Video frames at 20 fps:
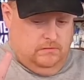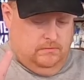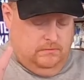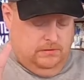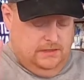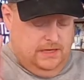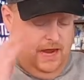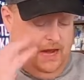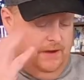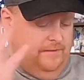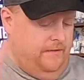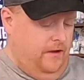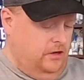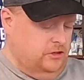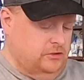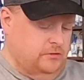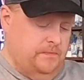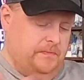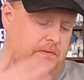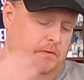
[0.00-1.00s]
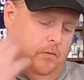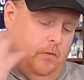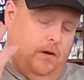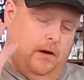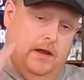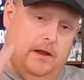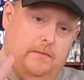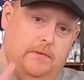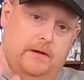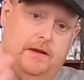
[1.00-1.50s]
was kind of an entrepreneur.
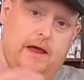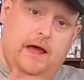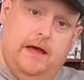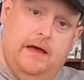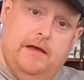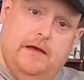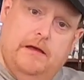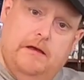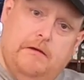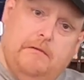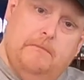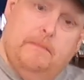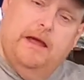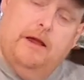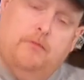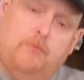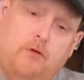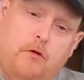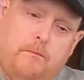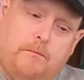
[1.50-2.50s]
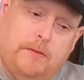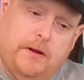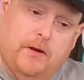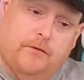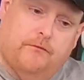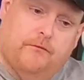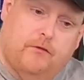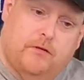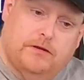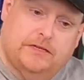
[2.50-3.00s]
He would make root beer
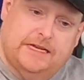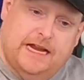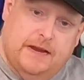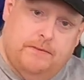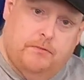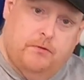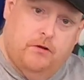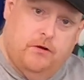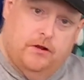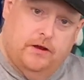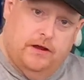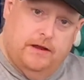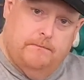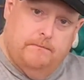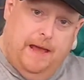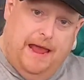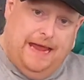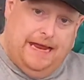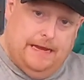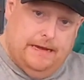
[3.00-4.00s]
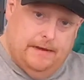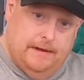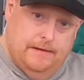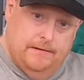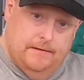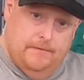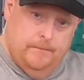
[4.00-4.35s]
for his neighborhood in Maine.